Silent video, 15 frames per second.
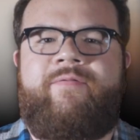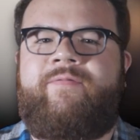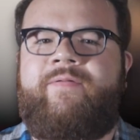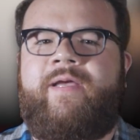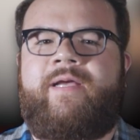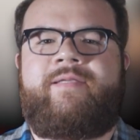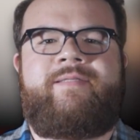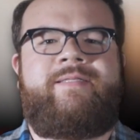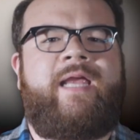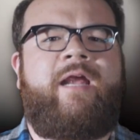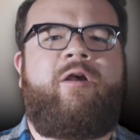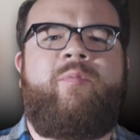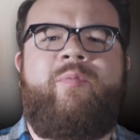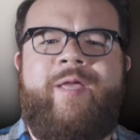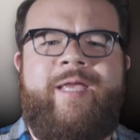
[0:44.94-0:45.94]
effects,
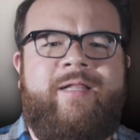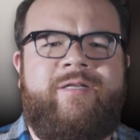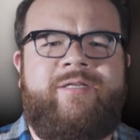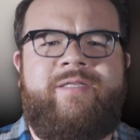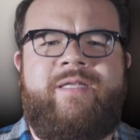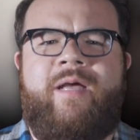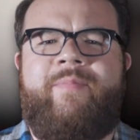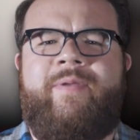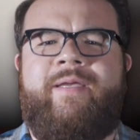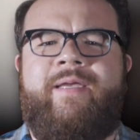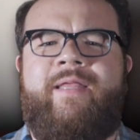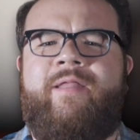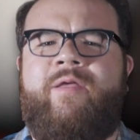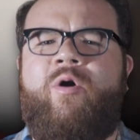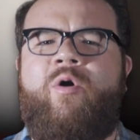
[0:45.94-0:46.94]
terrible English
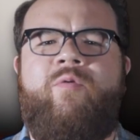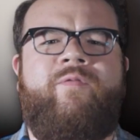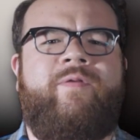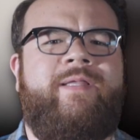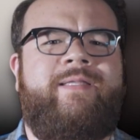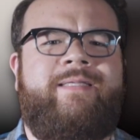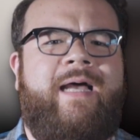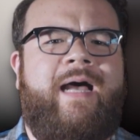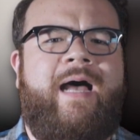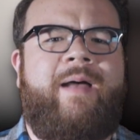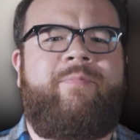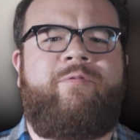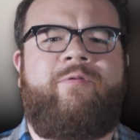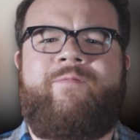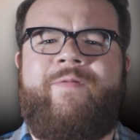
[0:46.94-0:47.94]
dubbing, and the
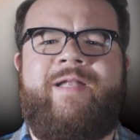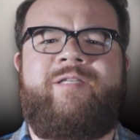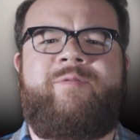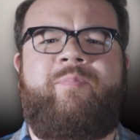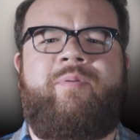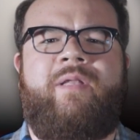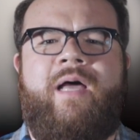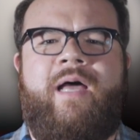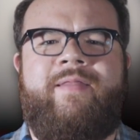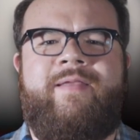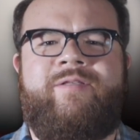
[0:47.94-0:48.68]
over-the-top revenge plot.